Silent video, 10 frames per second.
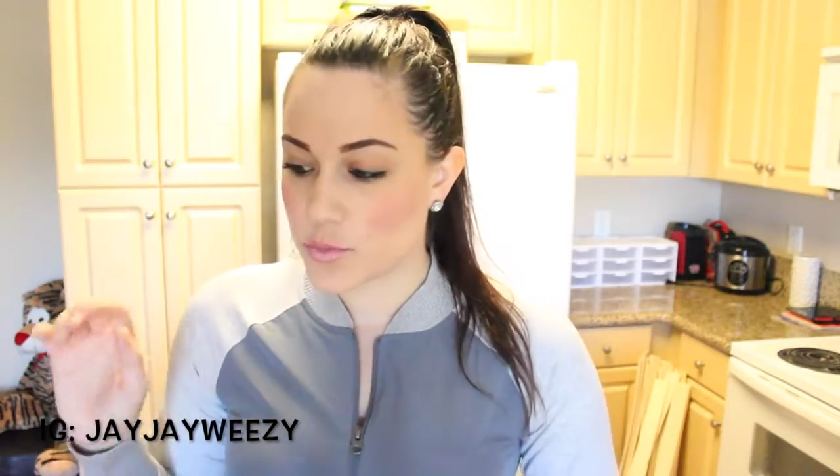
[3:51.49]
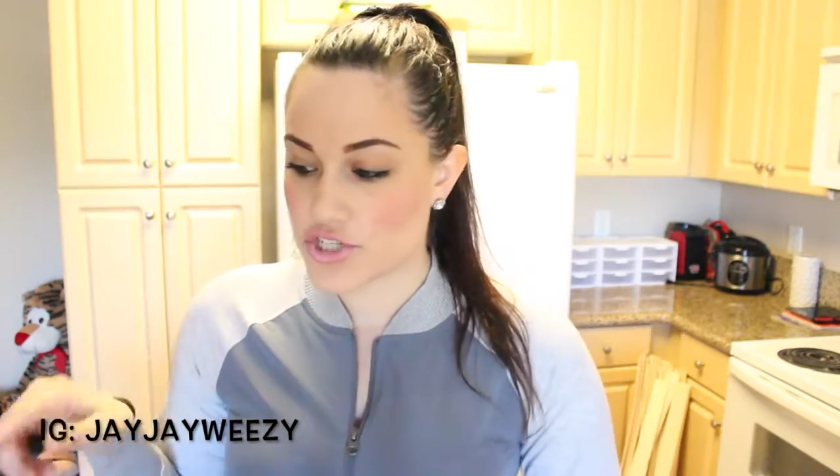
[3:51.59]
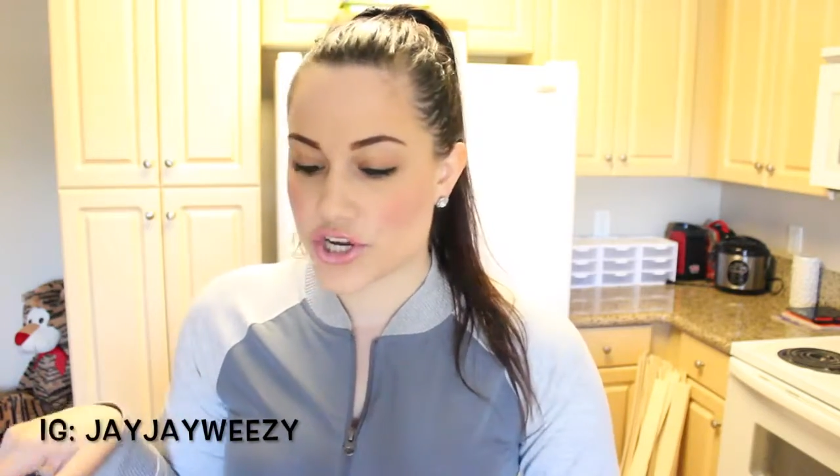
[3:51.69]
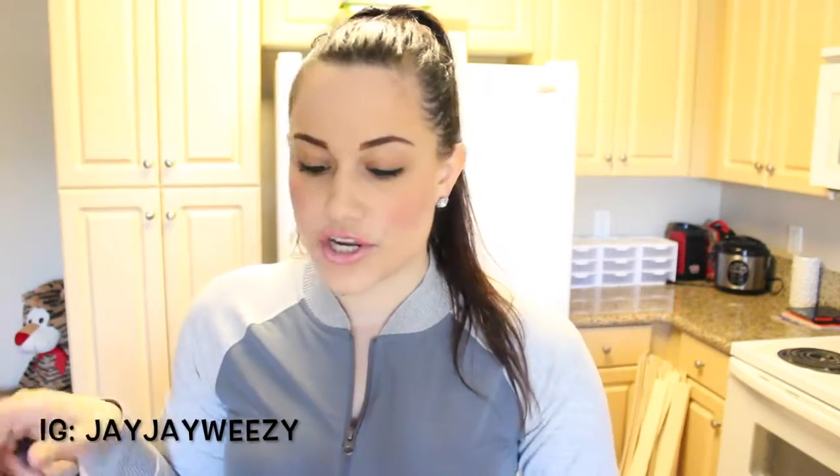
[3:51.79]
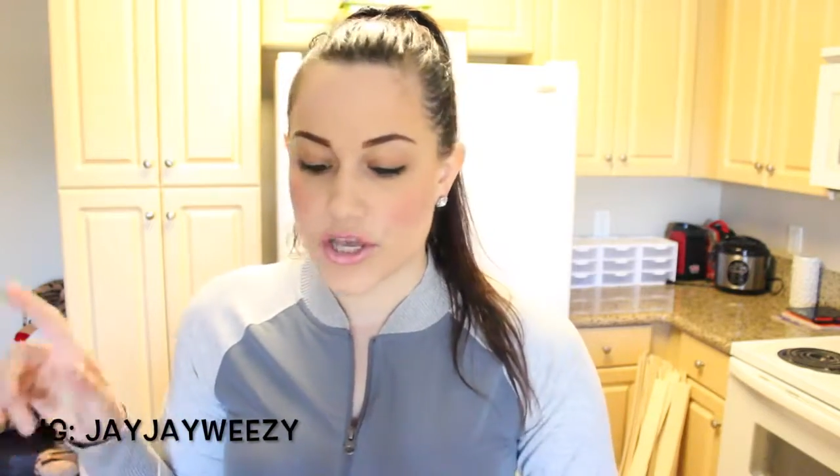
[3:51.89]

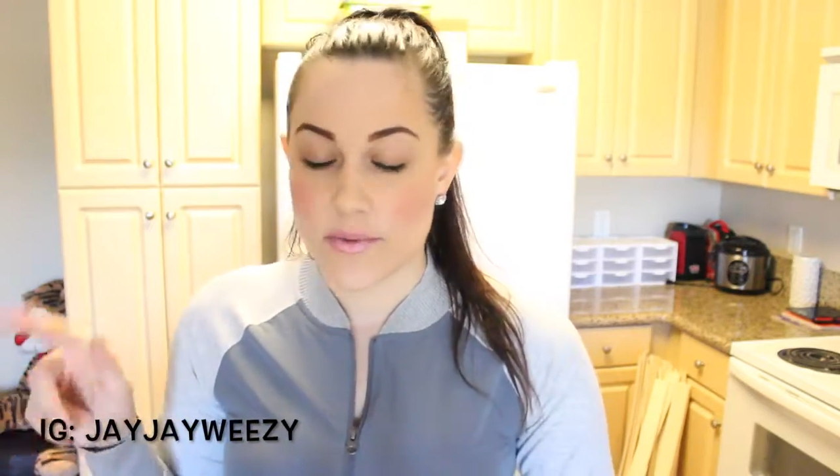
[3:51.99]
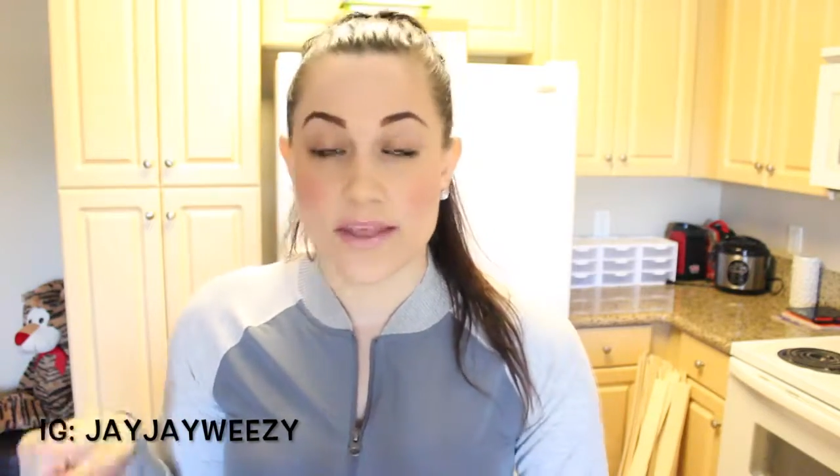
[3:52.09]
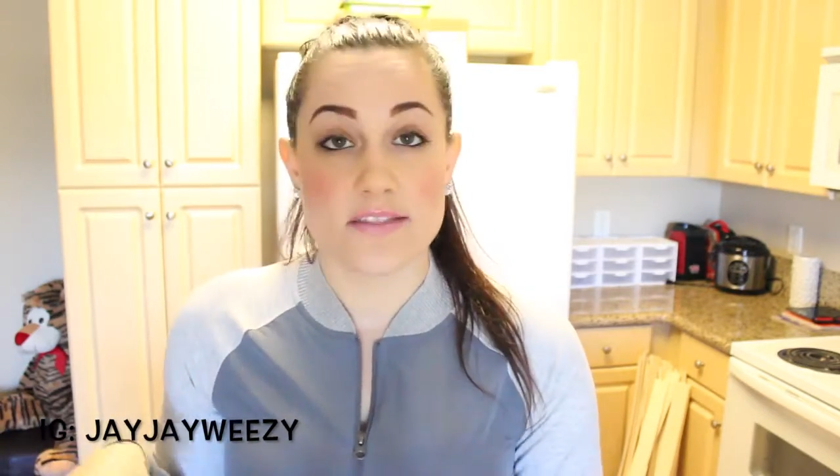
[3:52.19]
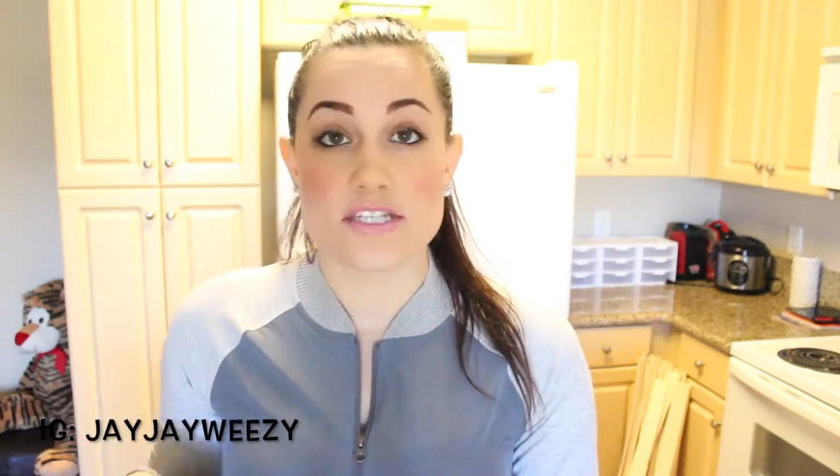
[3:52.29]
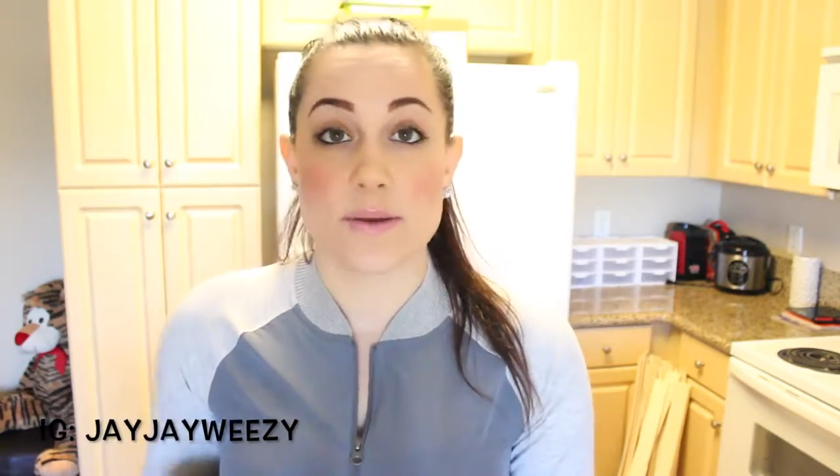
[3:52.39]
which are gonna go
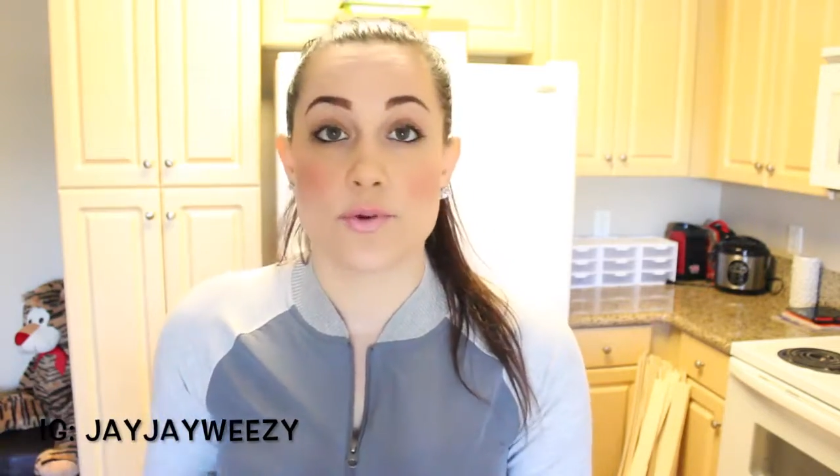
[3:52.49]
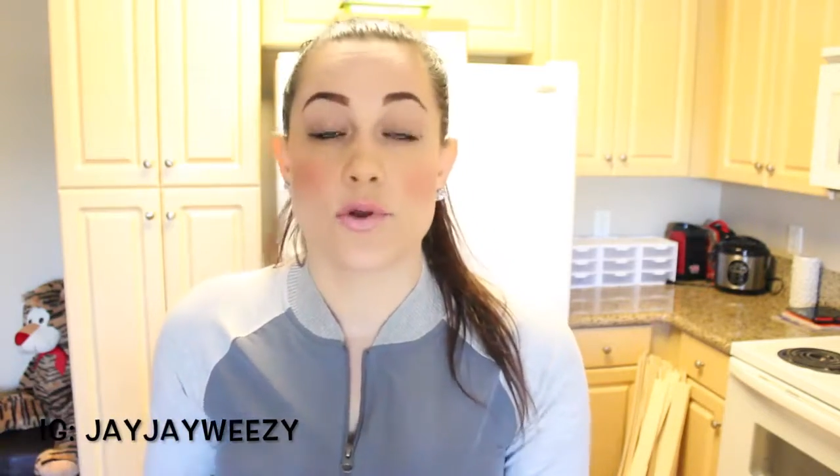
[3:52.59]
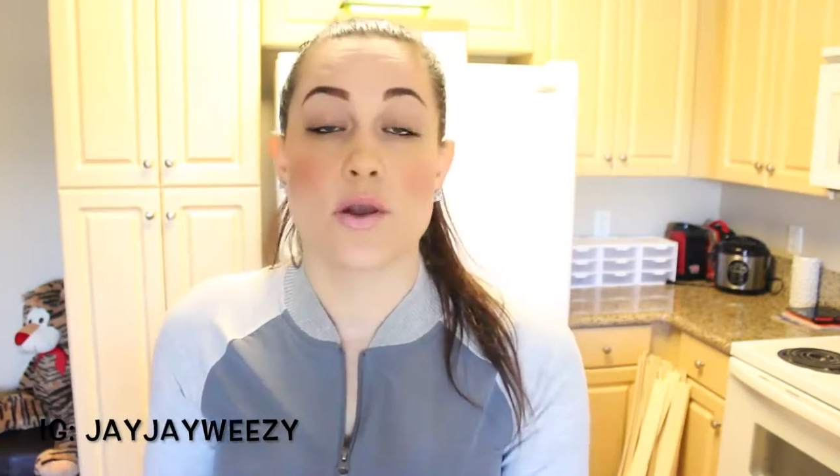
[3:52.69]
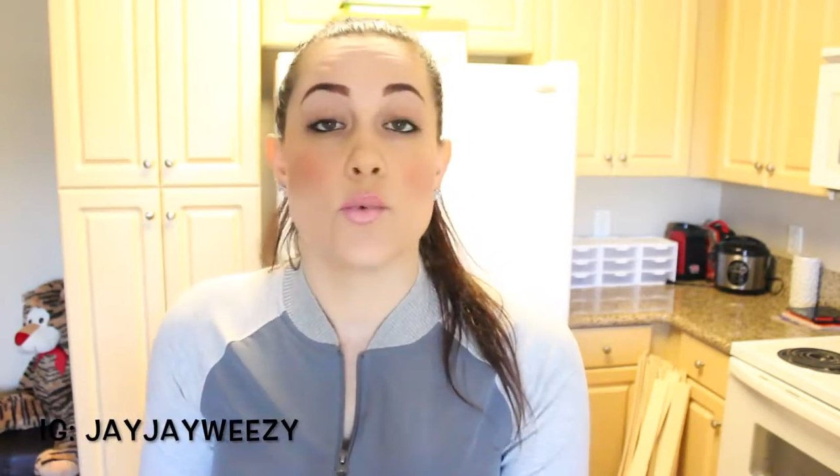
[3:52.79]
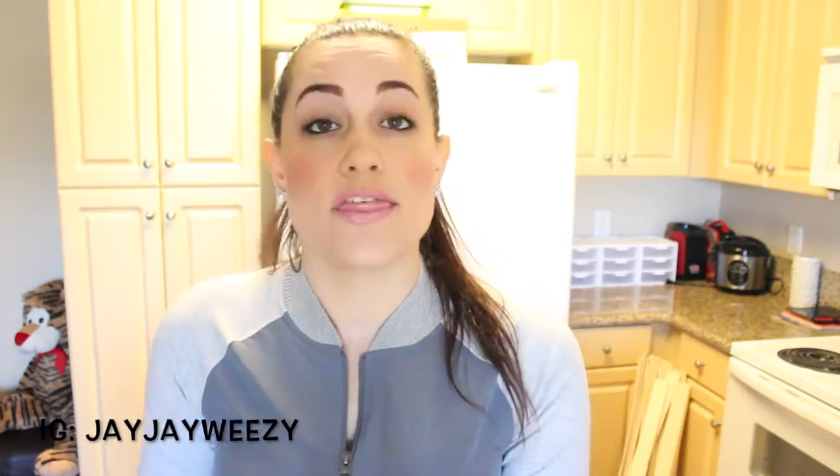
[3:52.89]
in the
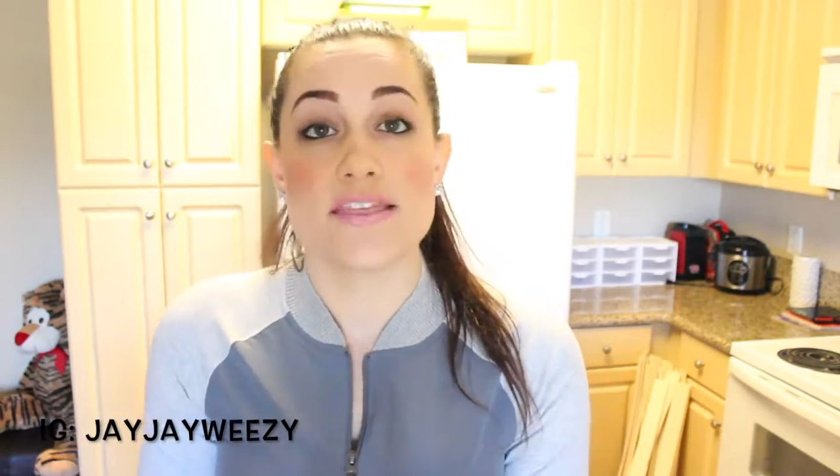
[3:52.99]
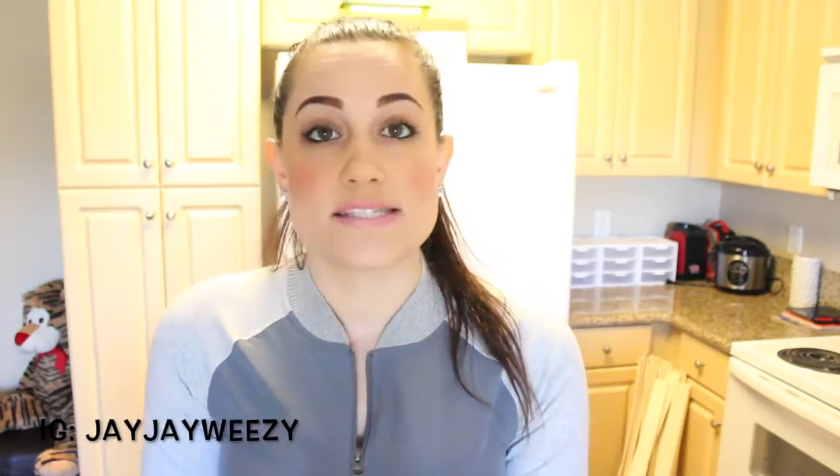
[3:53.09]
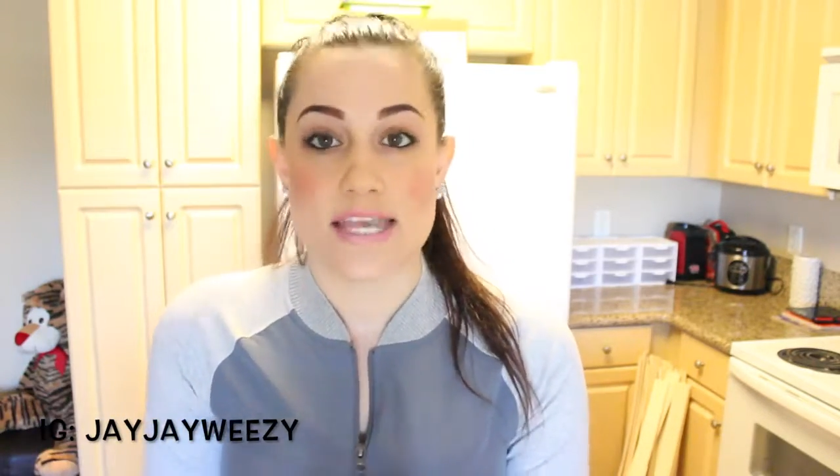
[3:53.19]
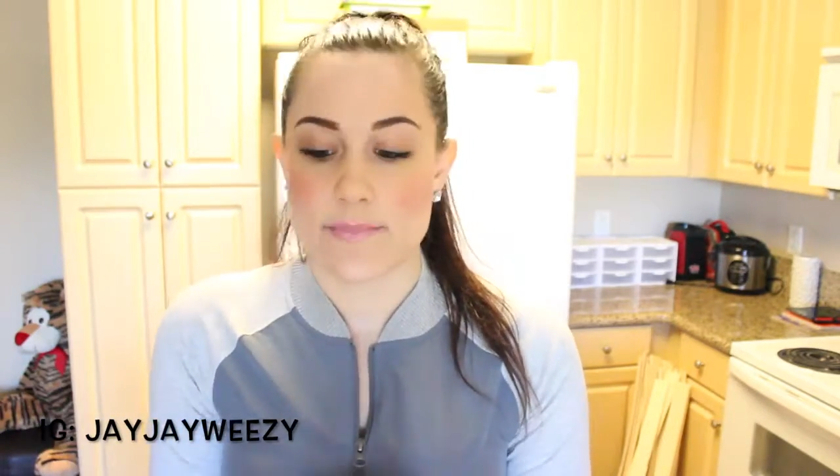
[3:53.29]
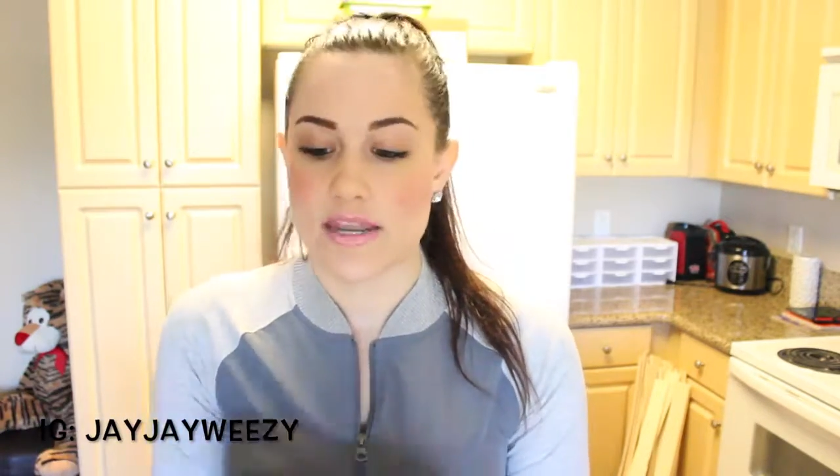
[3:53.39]
Tupperware with the
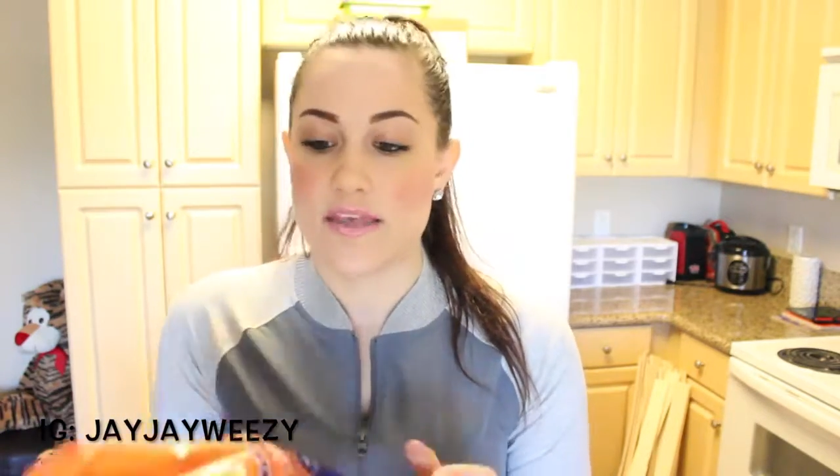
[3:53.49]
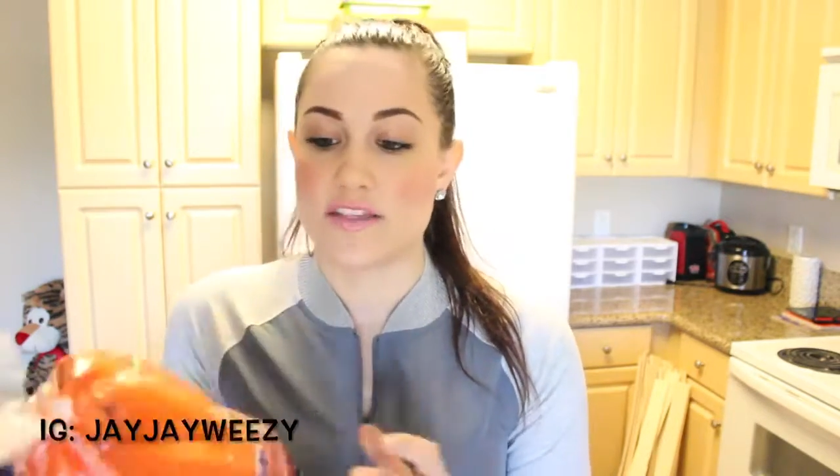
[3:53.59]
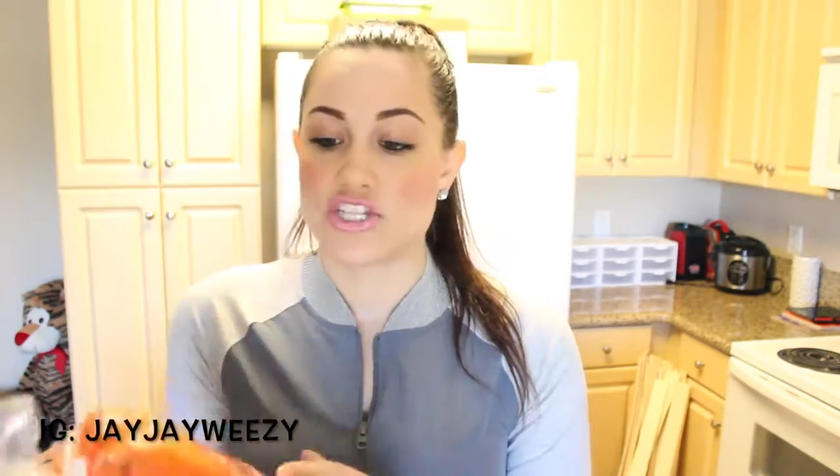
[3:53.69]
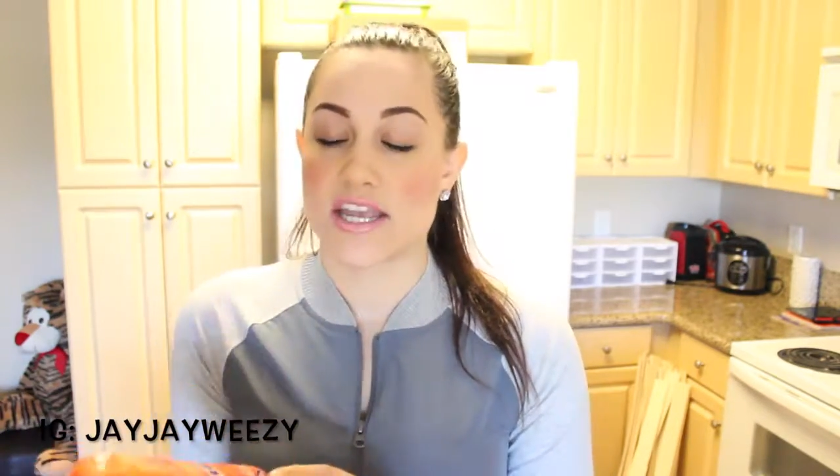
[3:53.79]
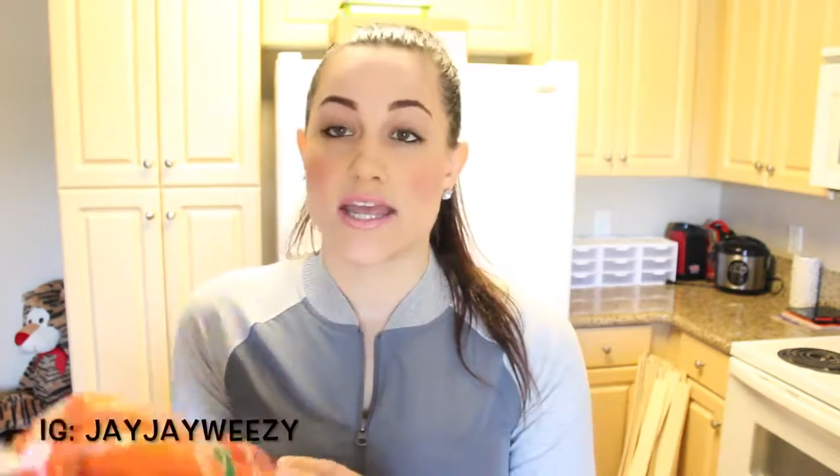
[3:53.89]
salmon and
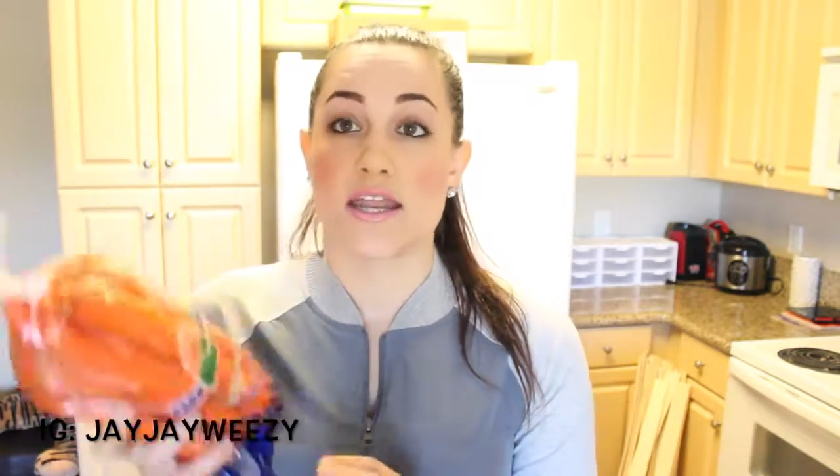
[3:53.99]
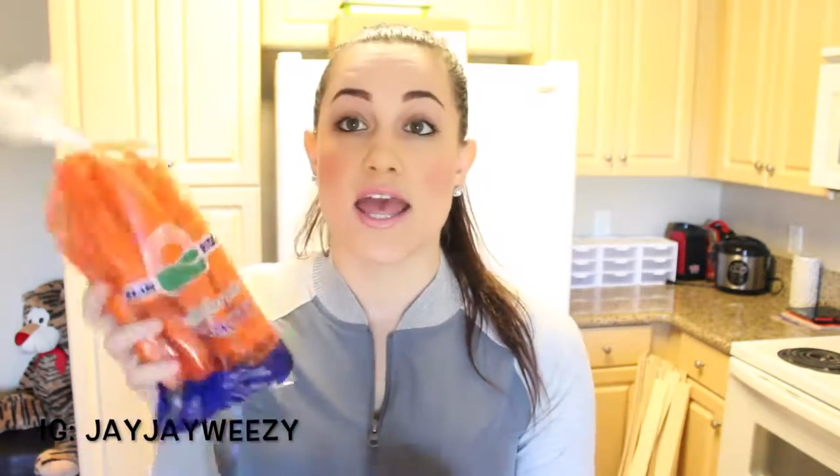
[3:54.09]
the chicken,